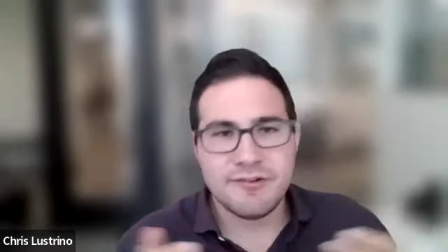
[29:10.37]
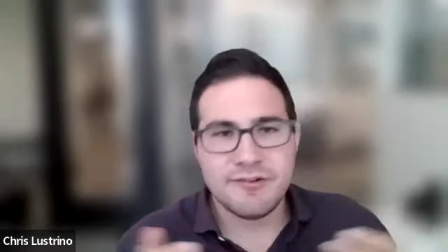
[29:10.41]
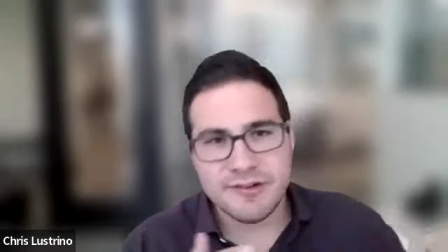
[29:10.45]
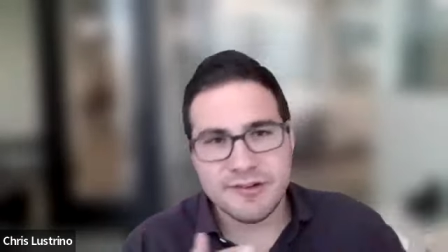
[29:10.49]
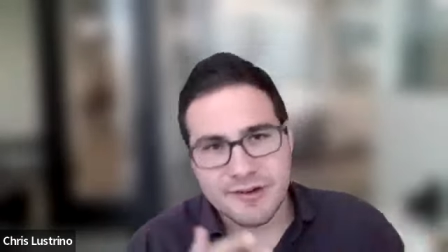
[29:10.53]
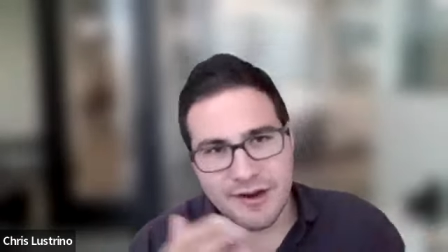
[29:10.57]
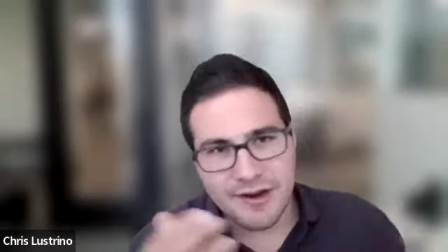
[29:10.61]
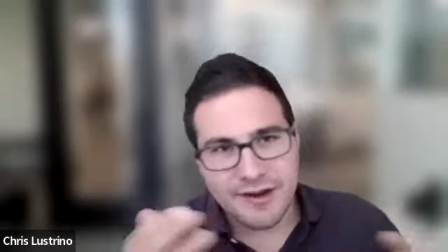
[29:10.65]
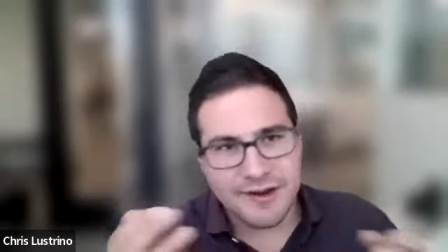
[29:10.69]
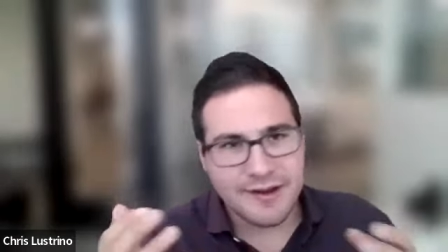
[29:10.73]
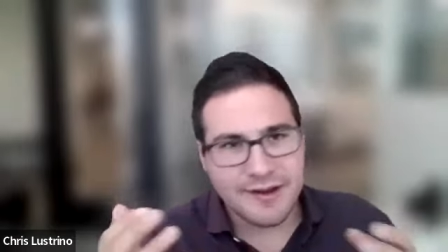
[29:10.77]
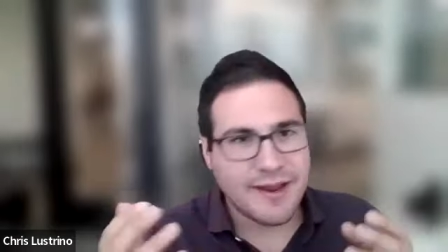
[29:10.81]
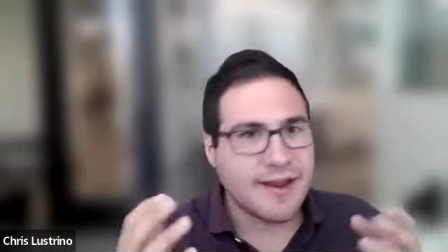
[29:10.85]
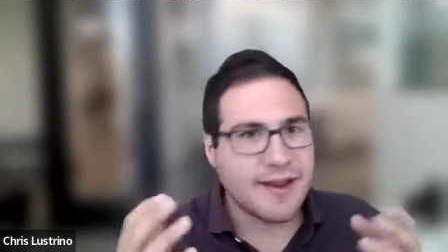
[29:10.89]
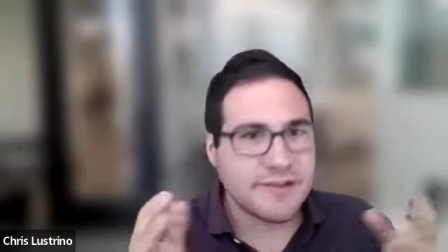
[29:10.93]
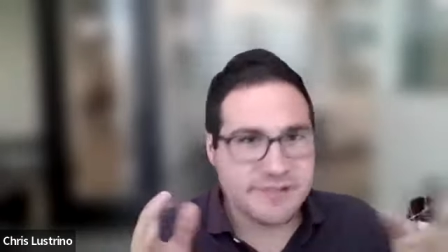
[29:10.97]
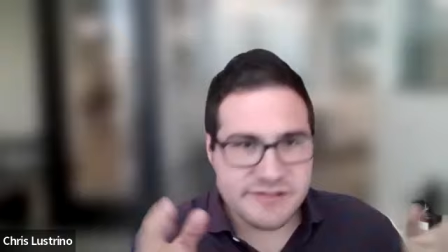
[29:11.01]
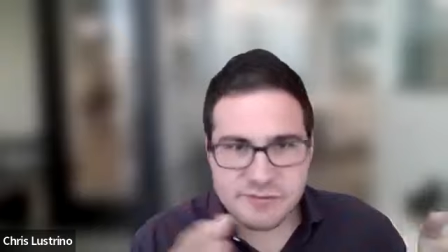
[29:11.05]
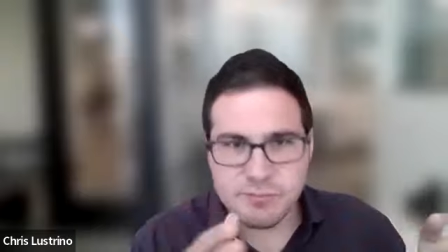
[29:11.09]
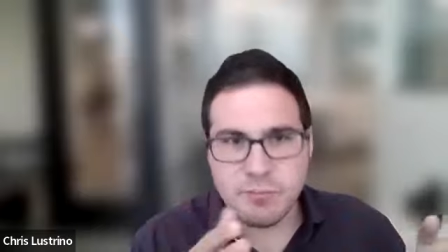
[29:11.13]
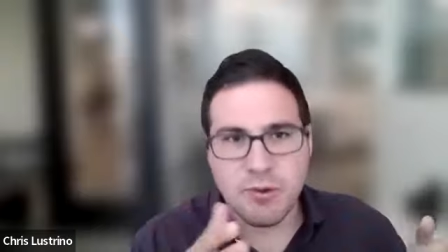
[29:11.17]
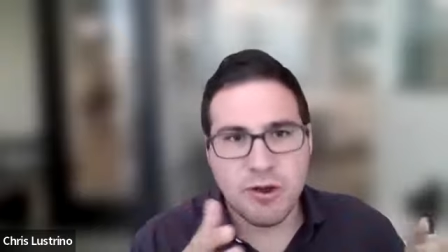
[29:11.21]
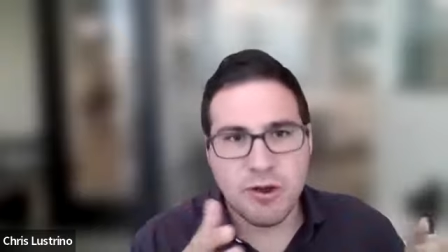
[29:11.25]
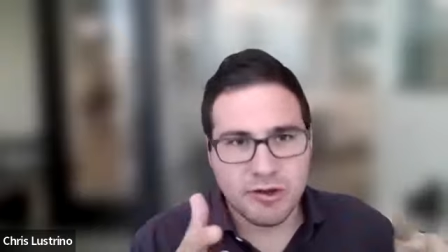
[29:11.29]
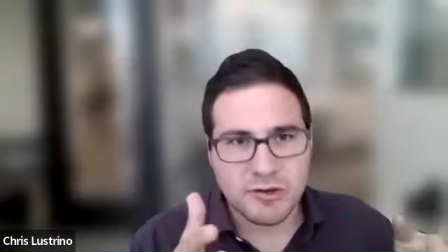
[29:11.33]
you're going to get a
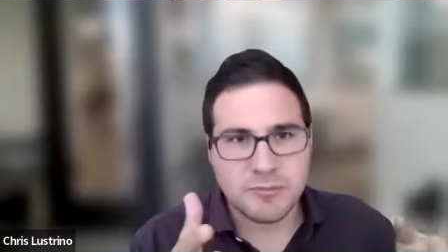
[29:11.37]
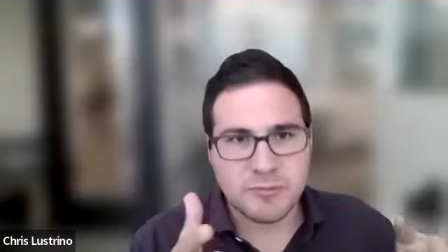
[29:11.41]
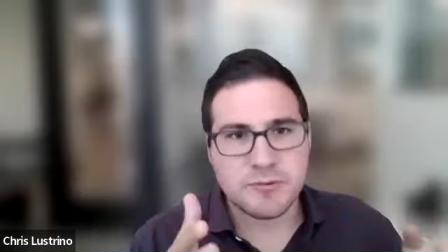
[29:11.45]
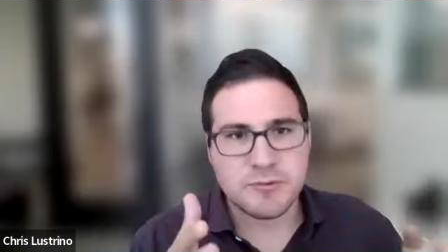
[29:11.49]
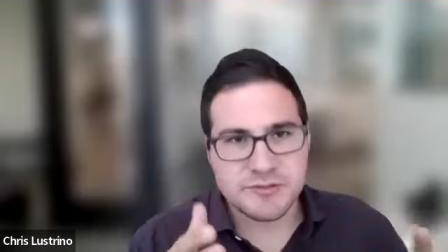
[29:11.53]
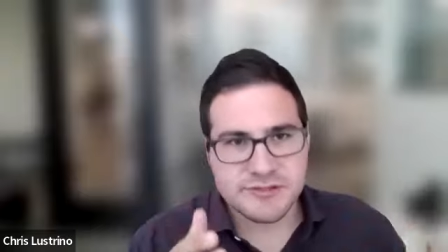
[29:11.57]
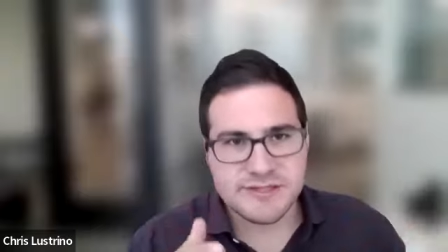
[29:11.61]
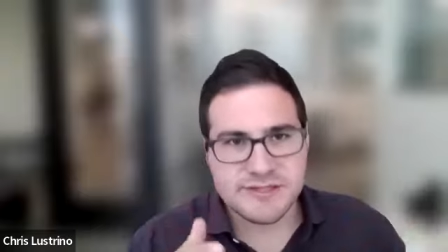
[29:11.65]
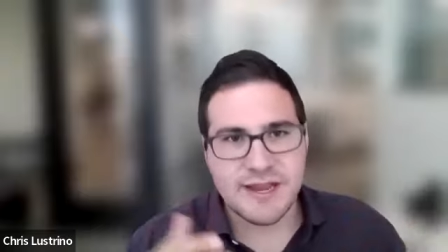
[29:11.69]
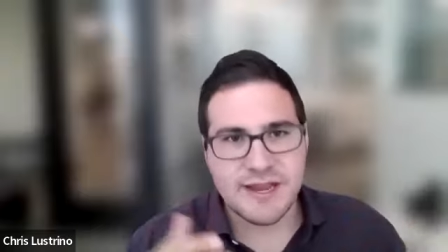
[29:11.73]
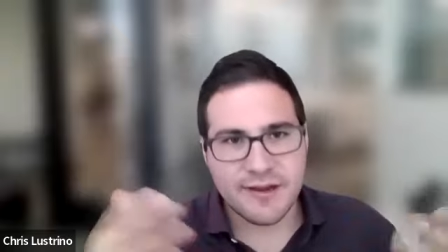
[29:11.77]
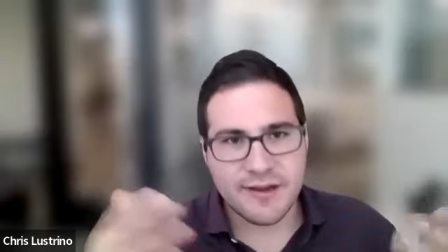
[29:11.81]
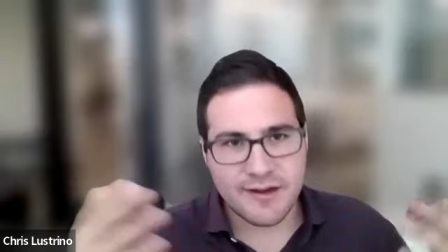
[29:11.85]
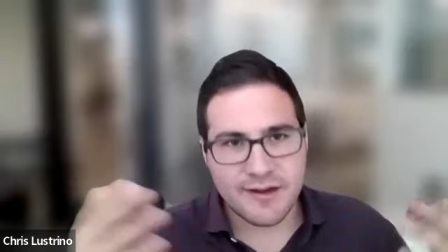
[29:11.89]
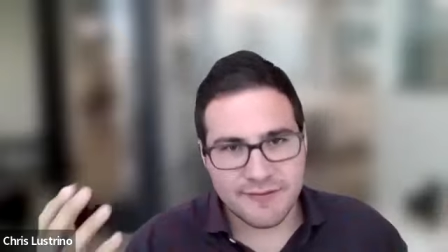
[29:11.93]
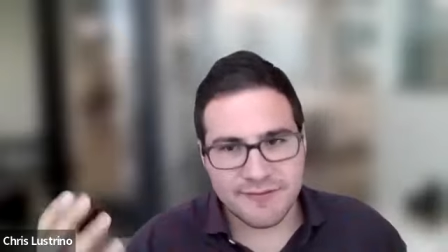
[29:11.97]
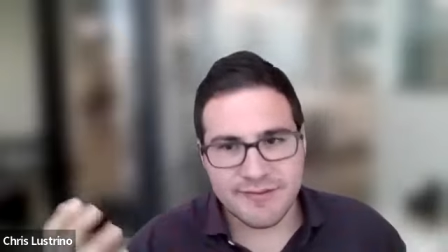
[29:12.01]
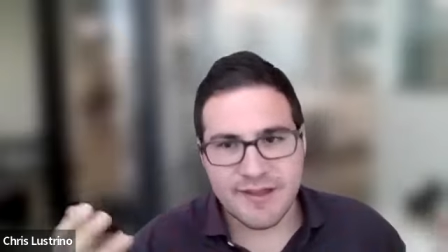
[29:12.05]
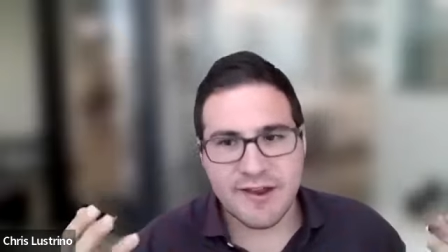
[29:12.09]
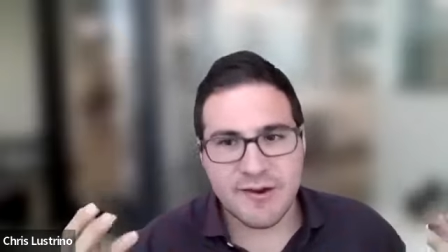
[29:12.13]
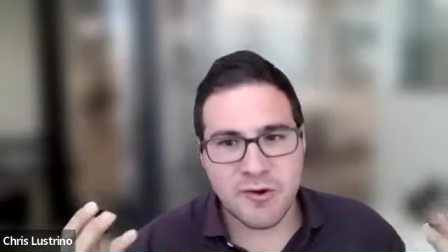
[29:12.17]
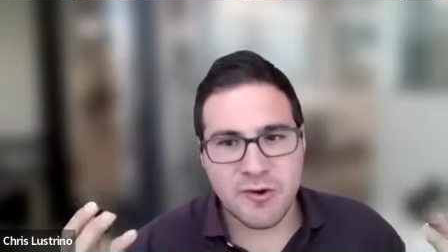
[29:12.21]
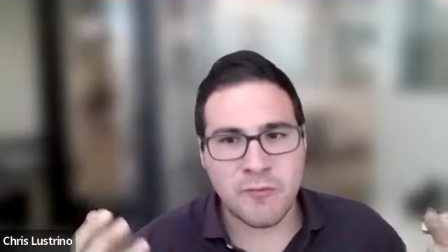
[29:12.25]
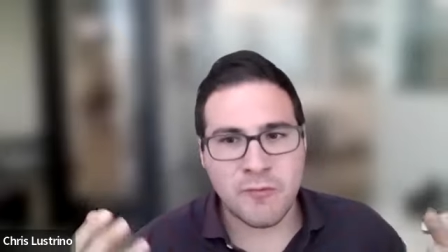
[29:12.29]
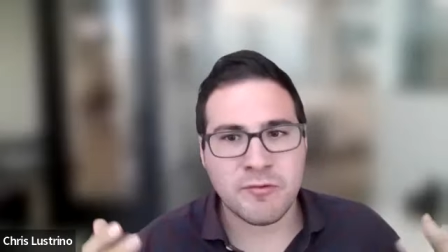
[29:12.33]
smaller percent of
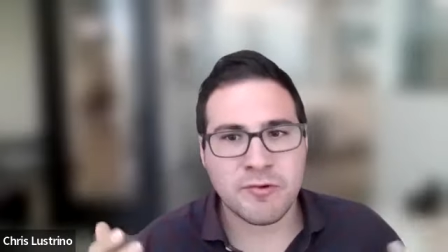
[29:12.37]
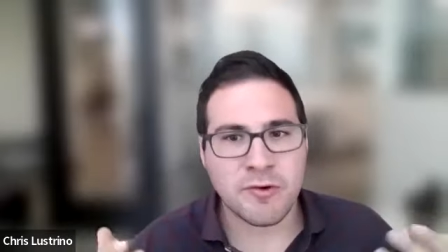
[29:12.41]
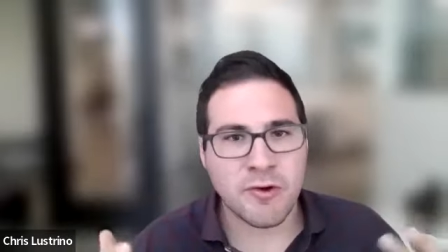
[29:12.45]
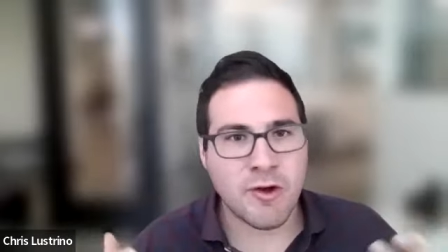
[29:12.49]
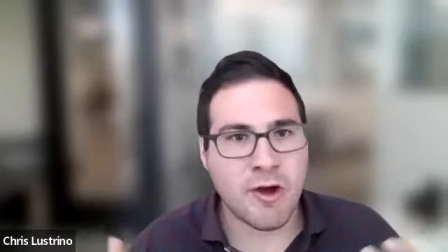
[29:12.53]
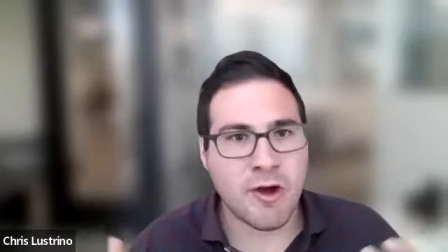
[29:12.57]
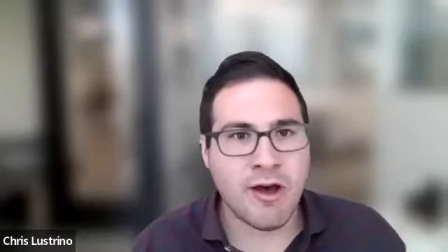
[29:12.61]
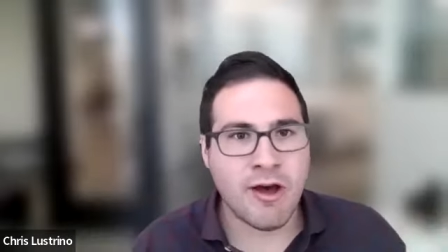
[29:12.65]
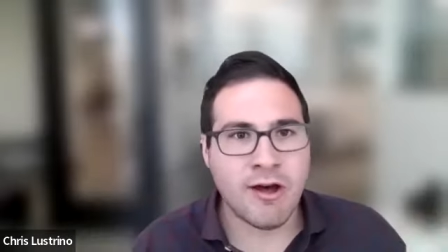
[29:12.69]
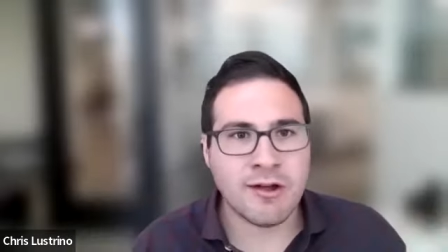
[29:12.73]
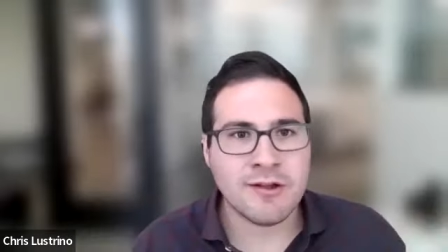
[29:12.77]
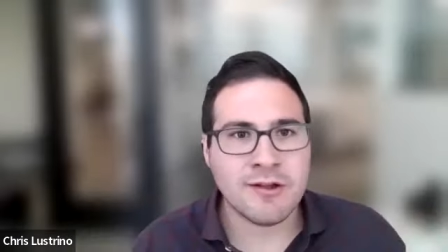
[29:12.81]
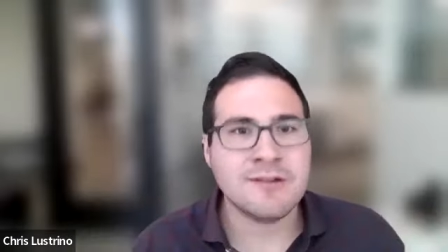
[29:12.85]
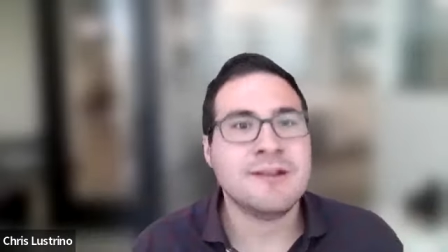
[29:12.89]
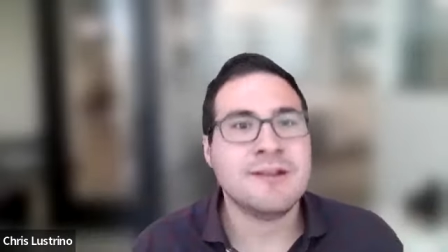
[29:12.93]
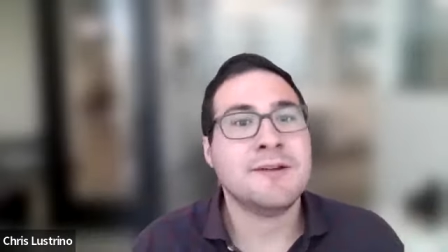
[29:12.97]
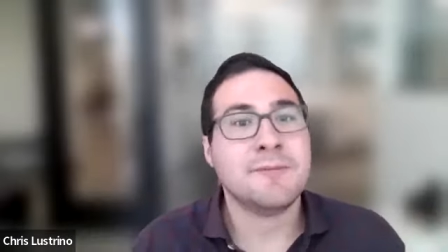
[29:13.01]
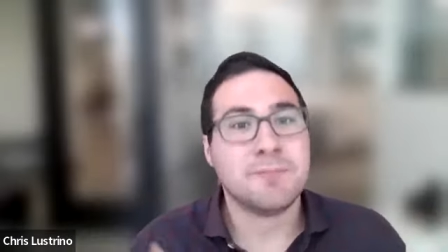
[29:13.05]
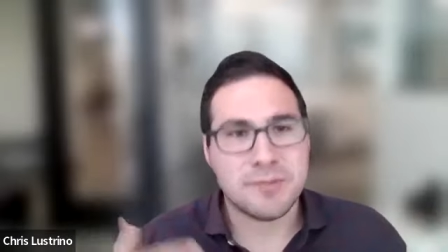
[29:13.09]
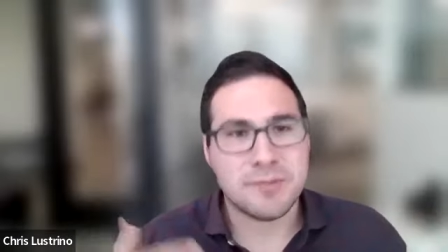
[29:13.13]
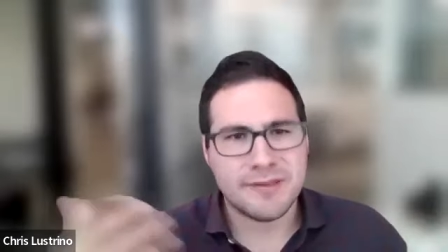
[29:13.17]
that overall.